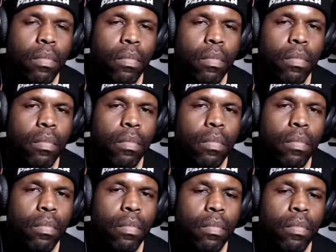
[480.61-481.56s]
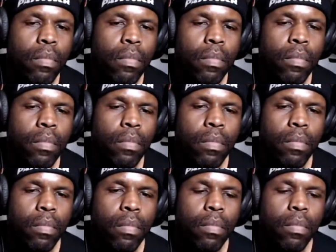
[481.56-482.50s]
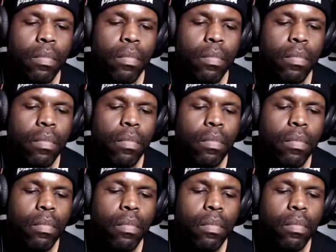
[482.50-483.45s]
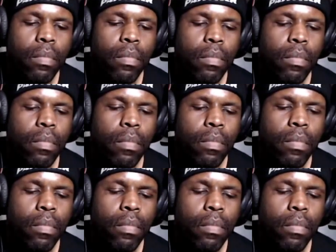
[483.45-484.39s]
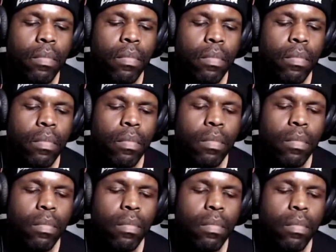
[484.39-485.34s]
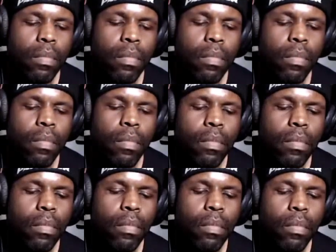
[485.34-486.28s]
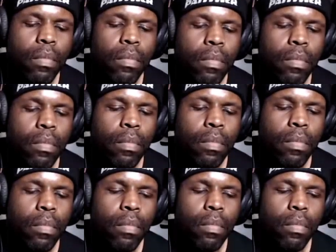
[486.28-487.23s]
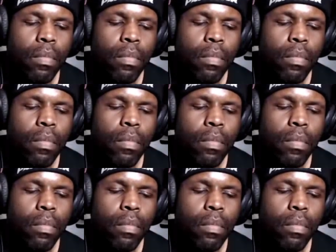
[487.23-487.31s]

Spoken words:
This person isn't speaking.